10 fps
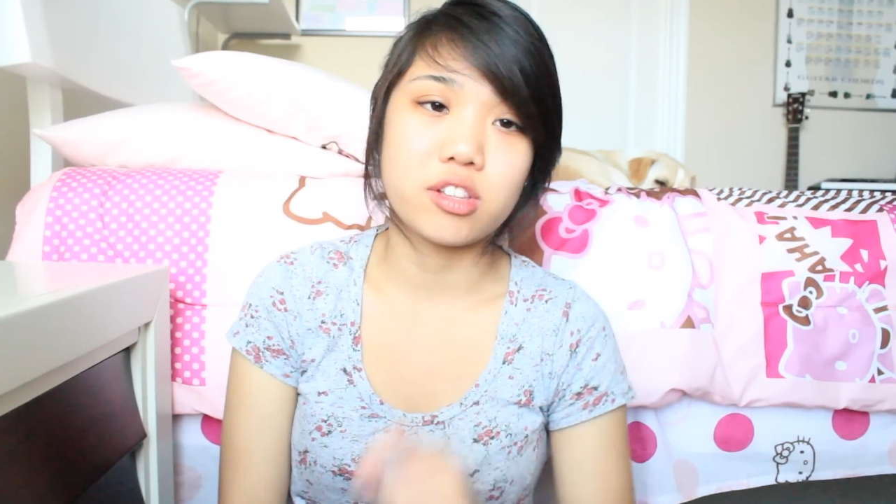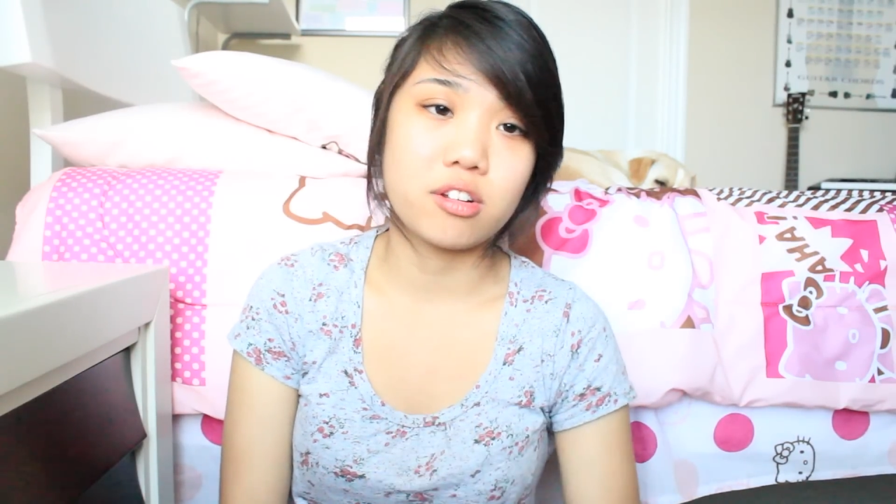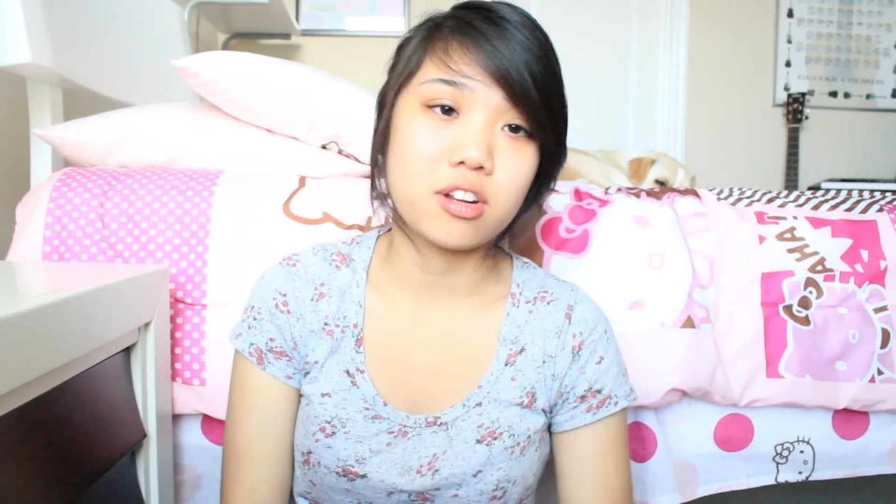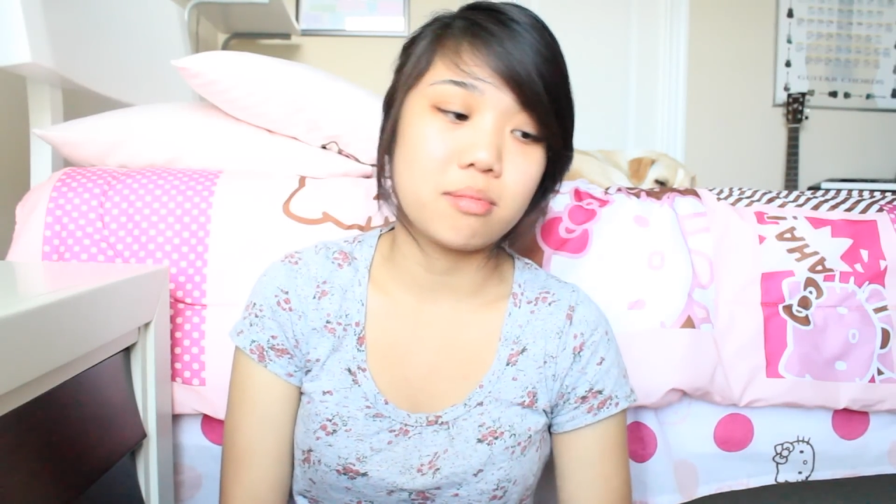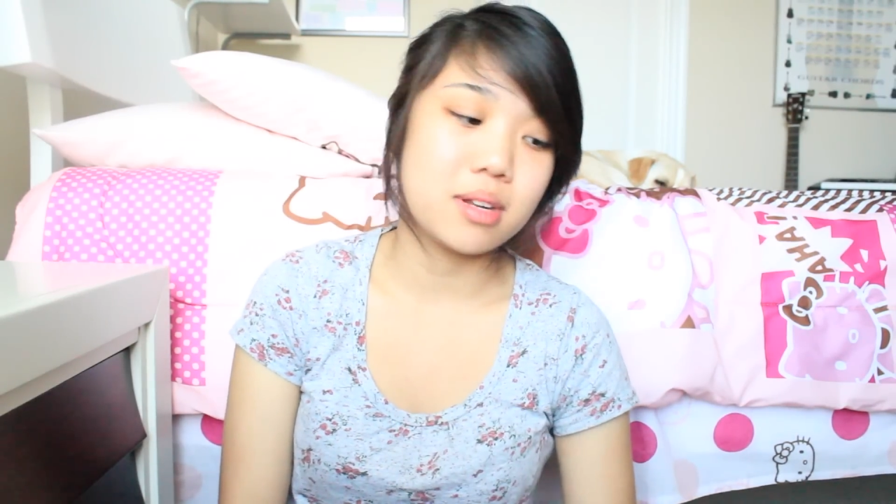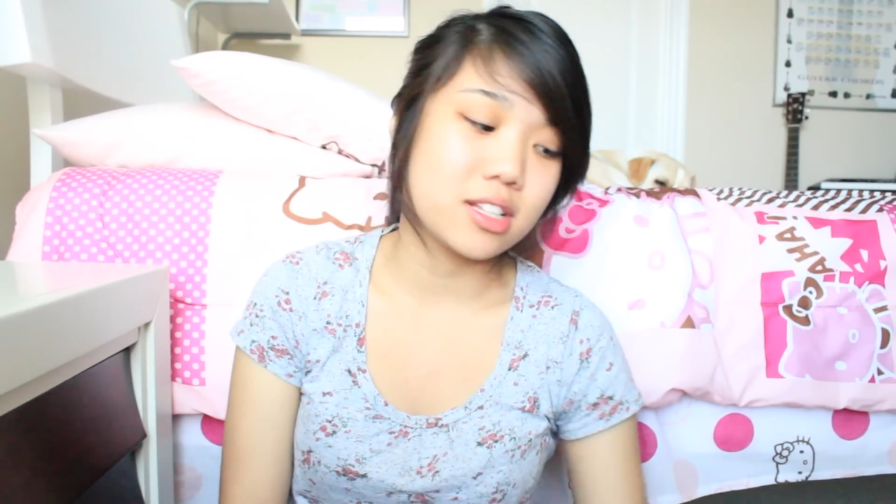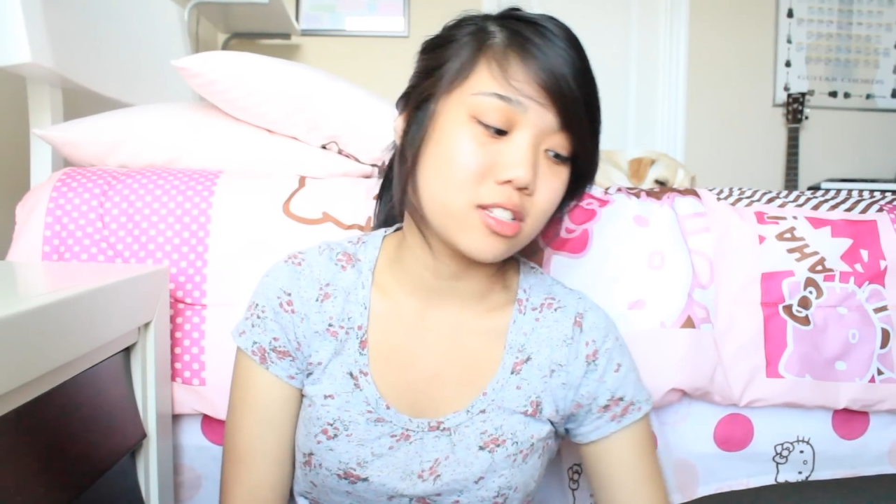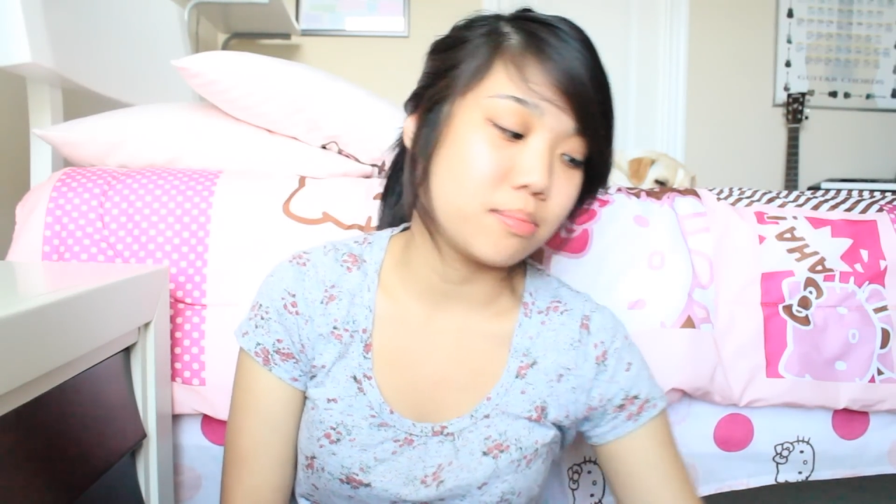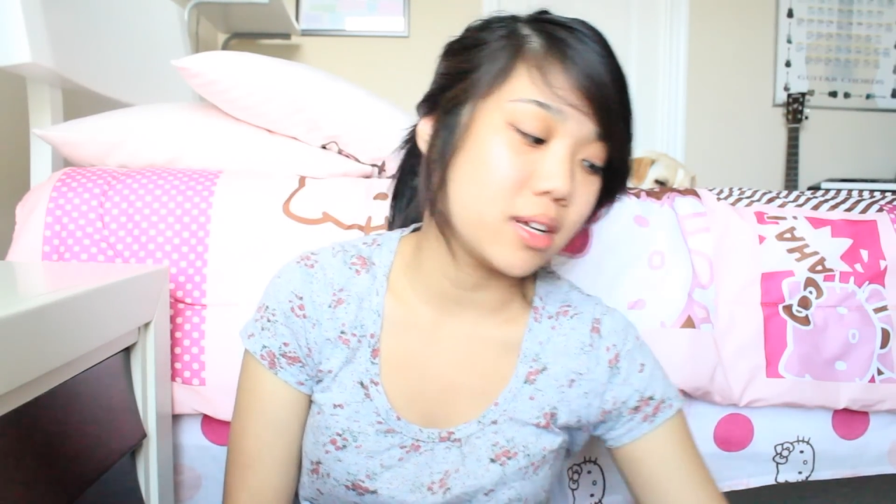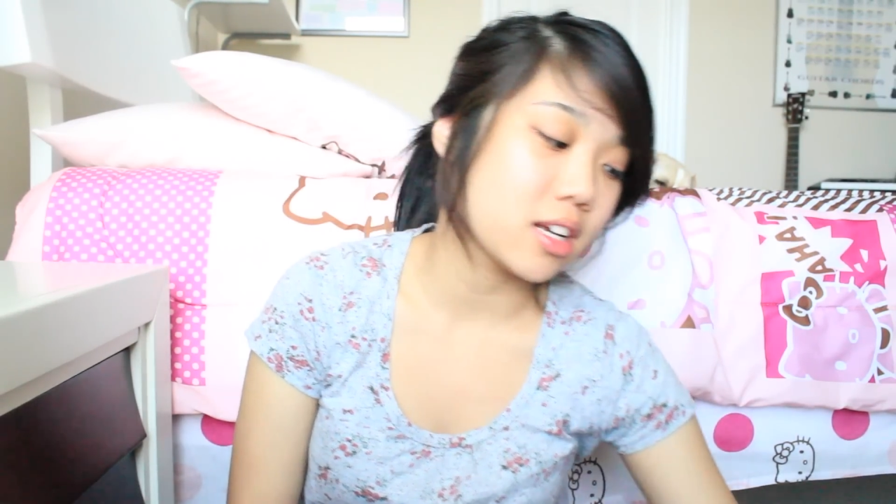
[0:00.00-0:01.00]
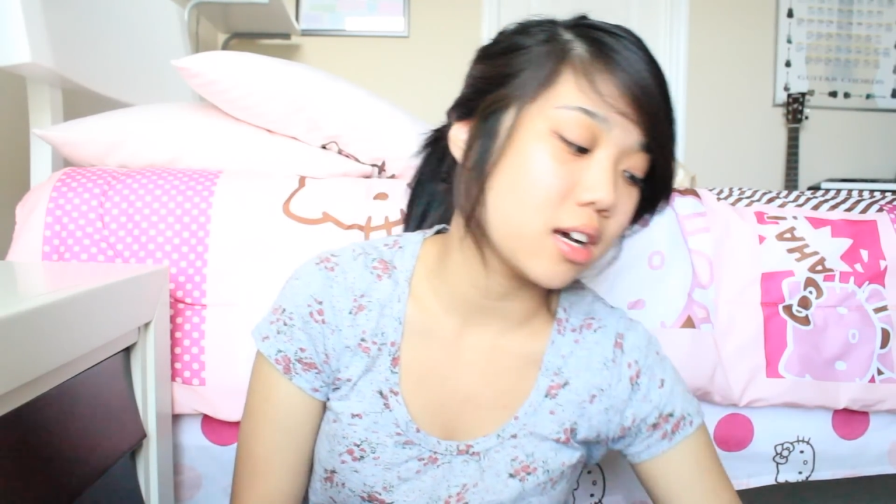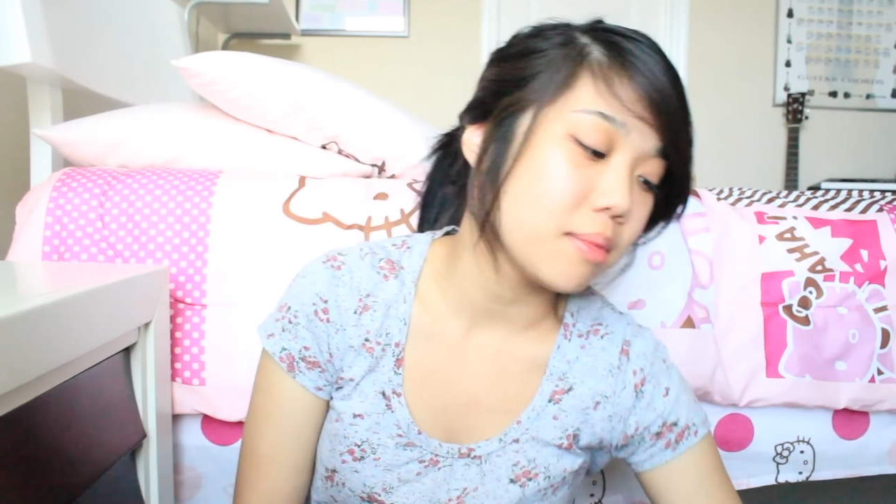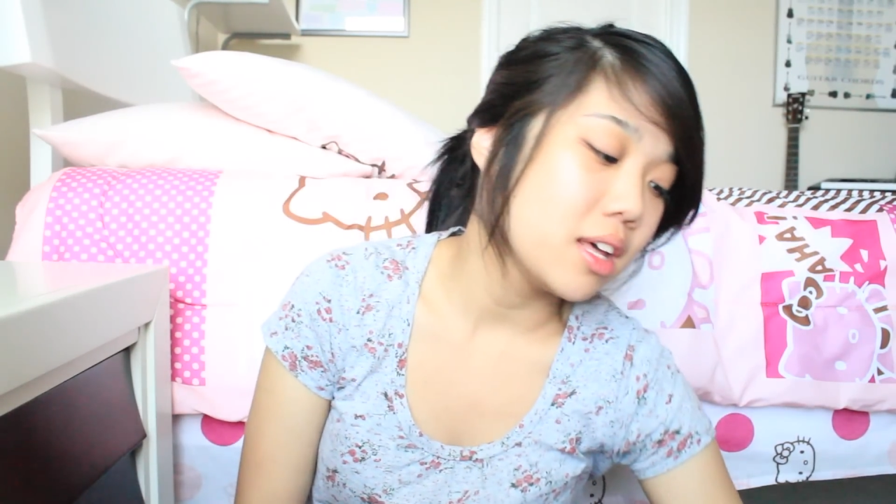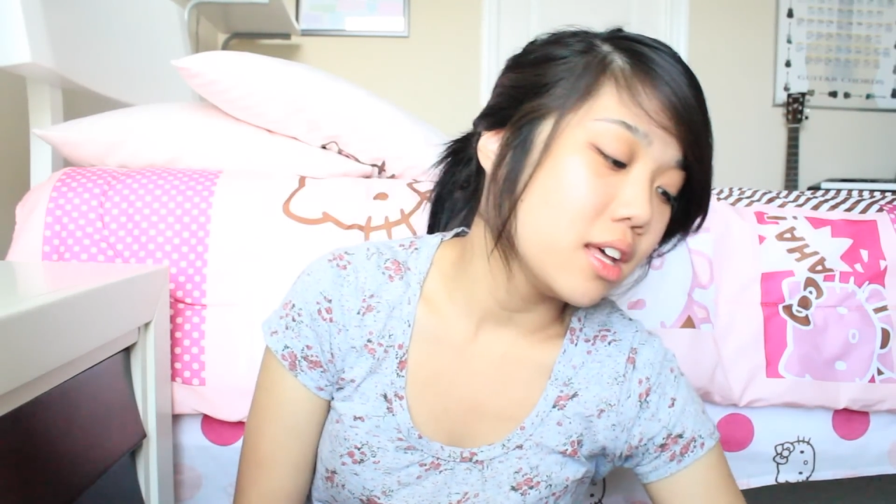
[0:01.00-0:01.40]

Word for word: 30 minutes to pick up